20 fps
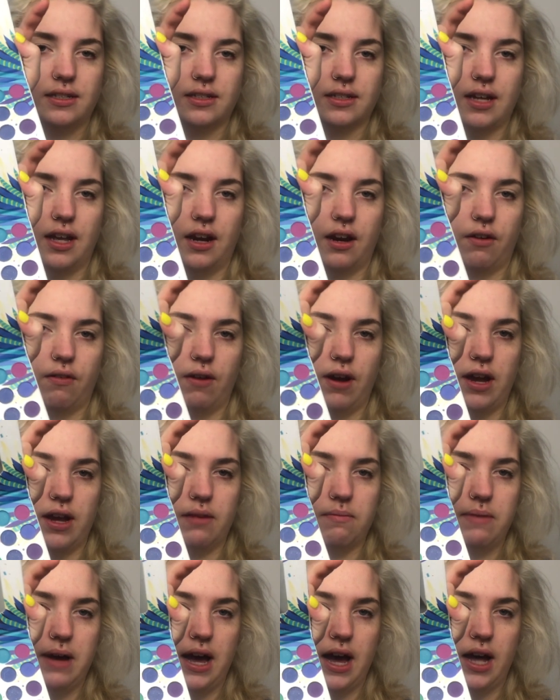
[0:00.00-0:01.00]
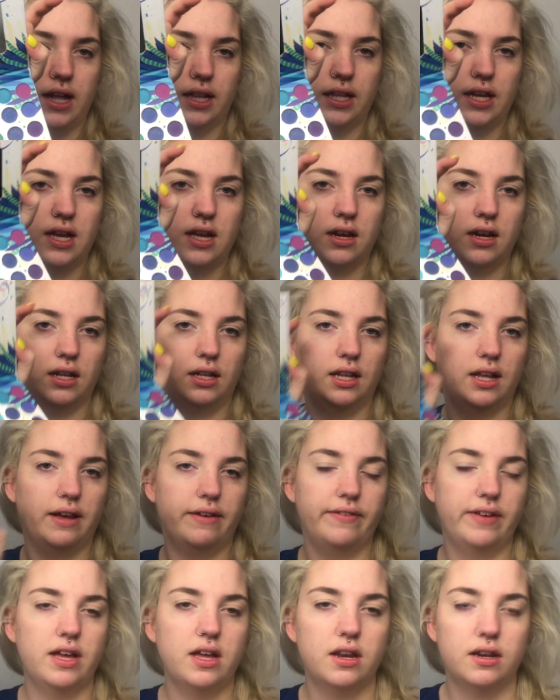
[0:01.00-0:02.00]
It's got a great palette, I
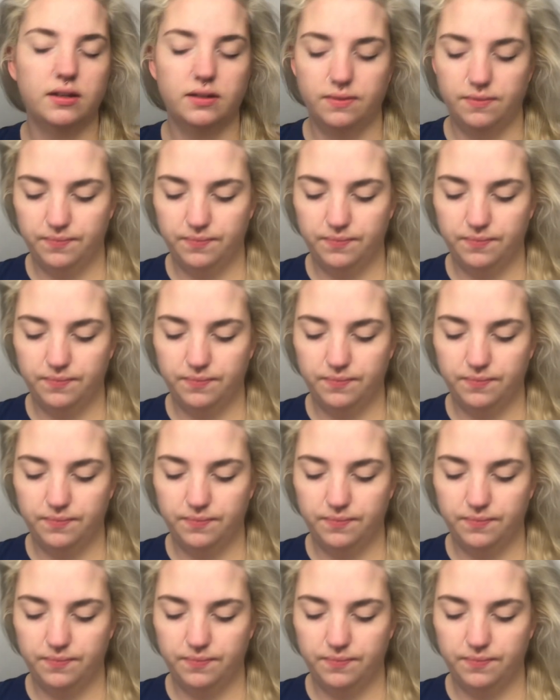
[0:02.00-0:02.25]
love it.